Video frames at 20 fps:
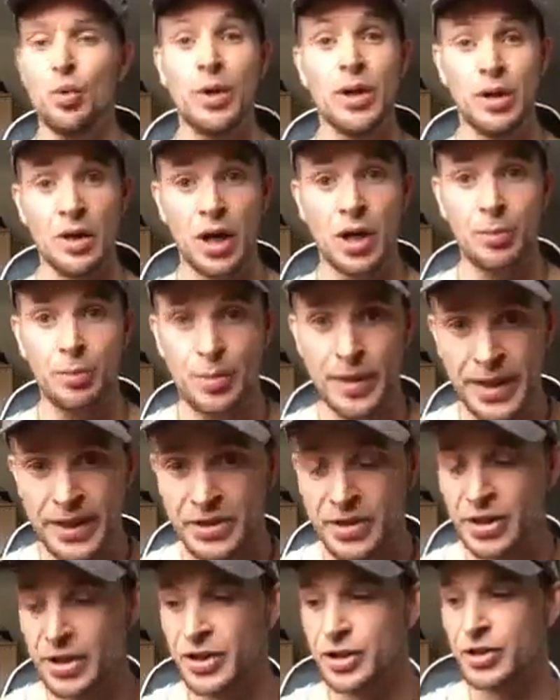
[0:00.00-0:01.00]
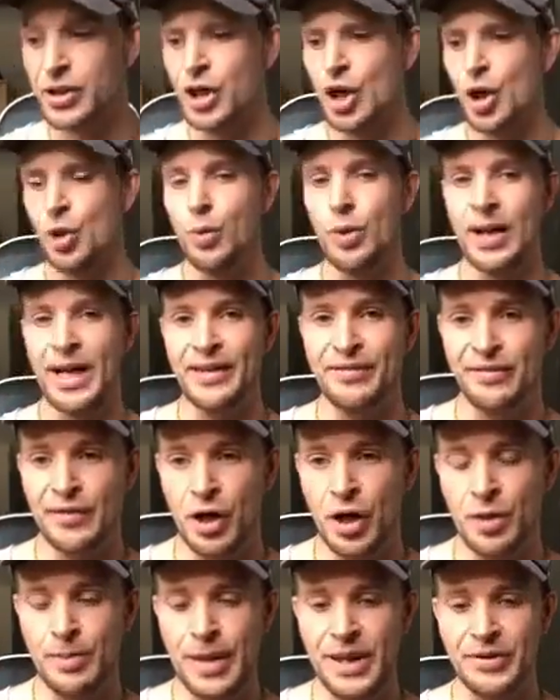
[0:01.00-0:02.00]
We'll like pictures, we'll have
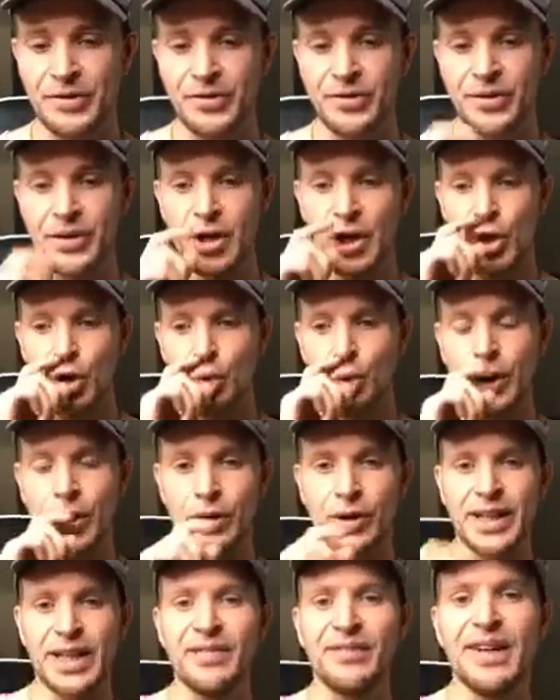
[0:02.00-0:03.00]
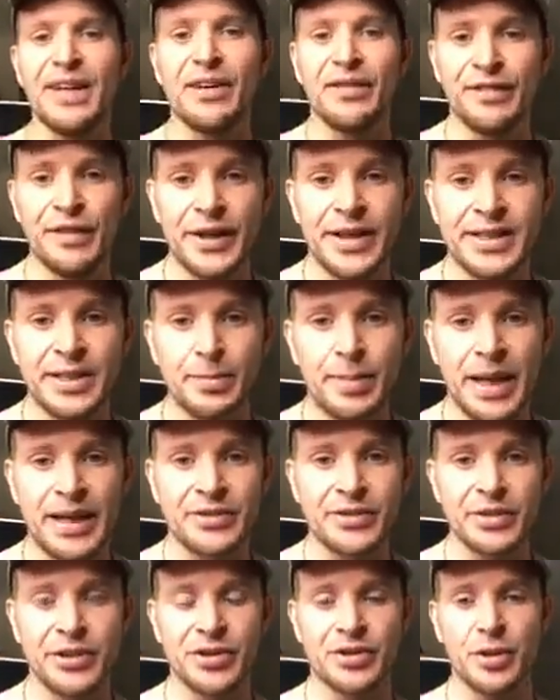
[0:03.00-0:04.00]
comments, we'll give little flirty
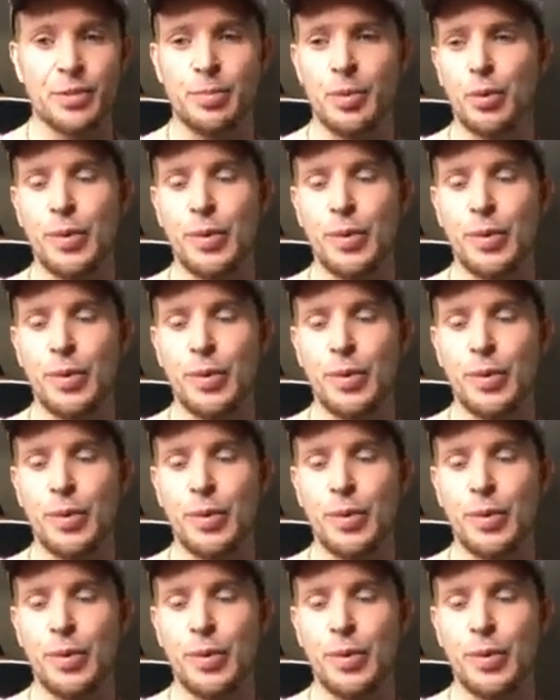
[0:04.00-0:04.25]
banters.